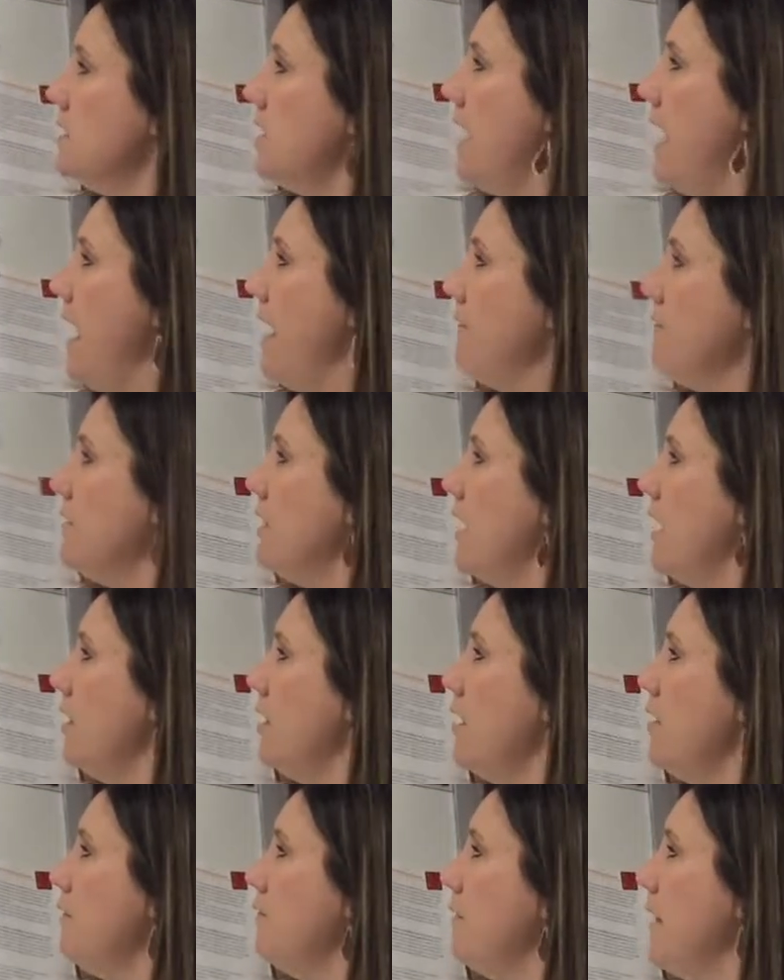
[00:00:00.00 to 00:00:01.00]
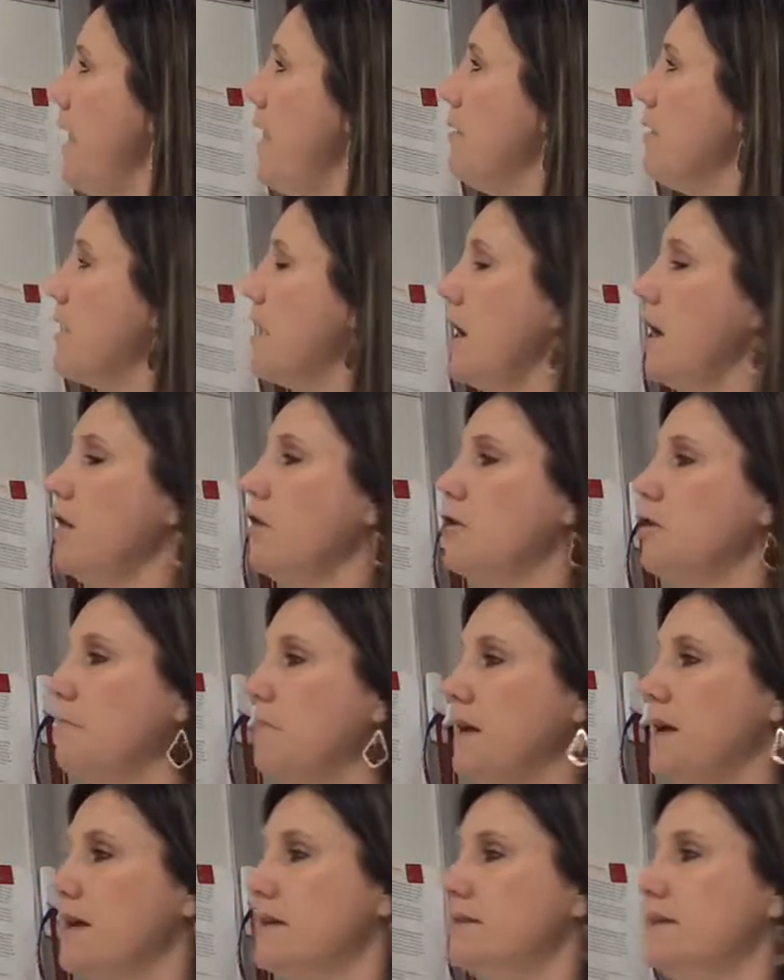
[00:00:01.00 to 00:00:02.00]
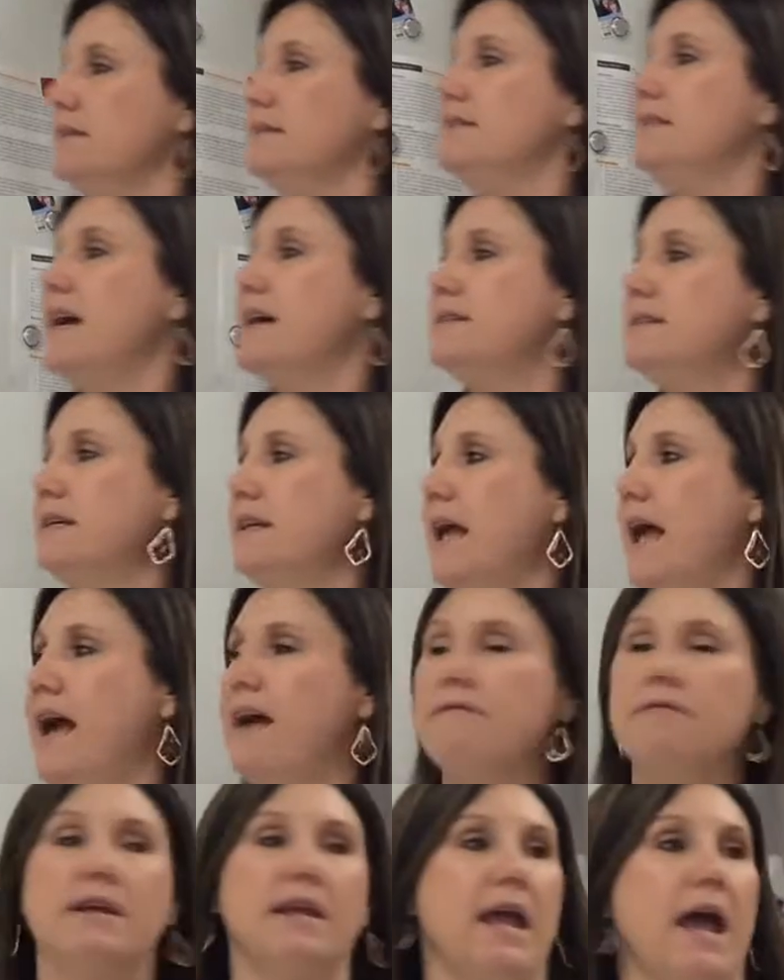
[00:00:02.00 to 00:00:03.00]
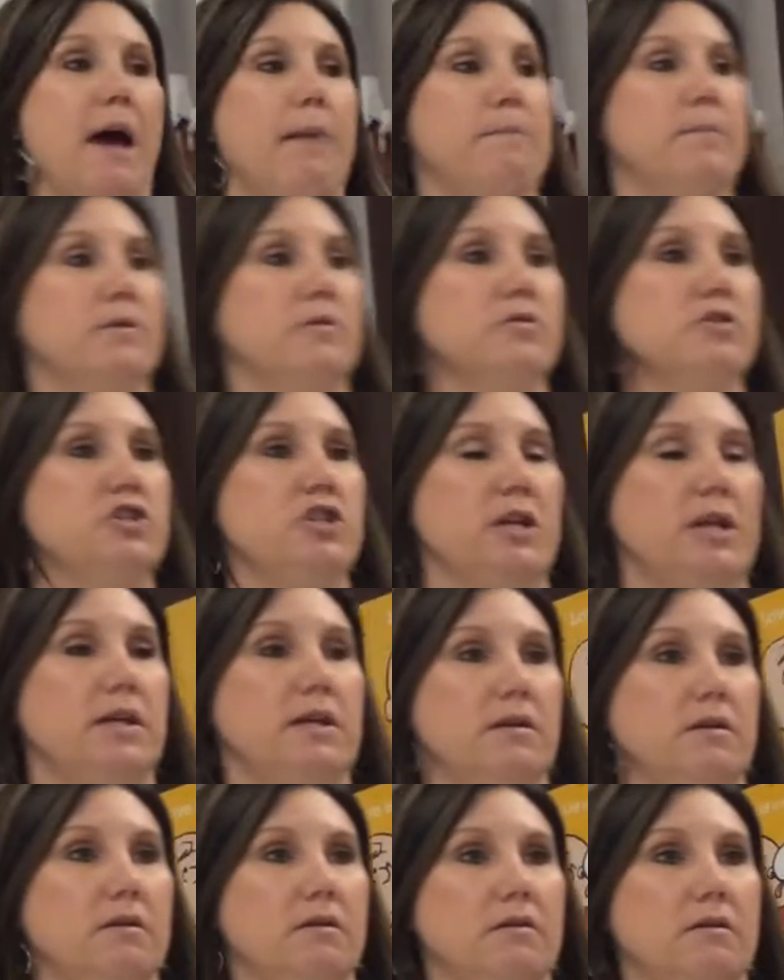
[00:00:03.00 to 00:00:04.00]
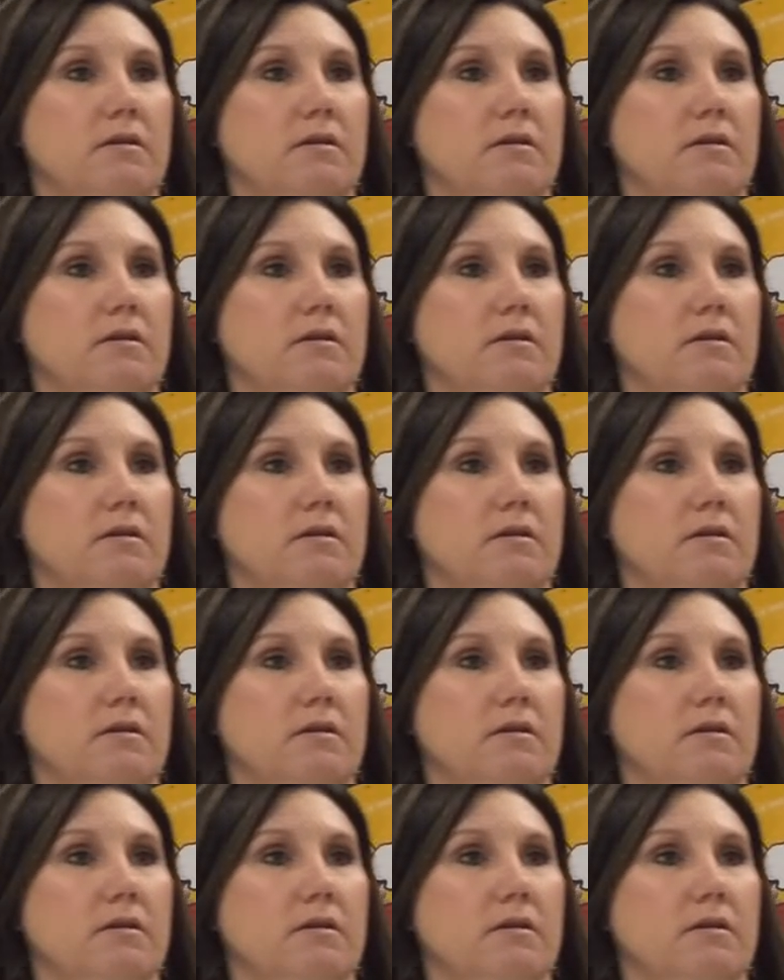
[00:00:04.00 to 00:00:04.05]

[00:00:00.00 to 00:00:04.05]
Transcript: to have yellow flower color because it doesn't have the capital G.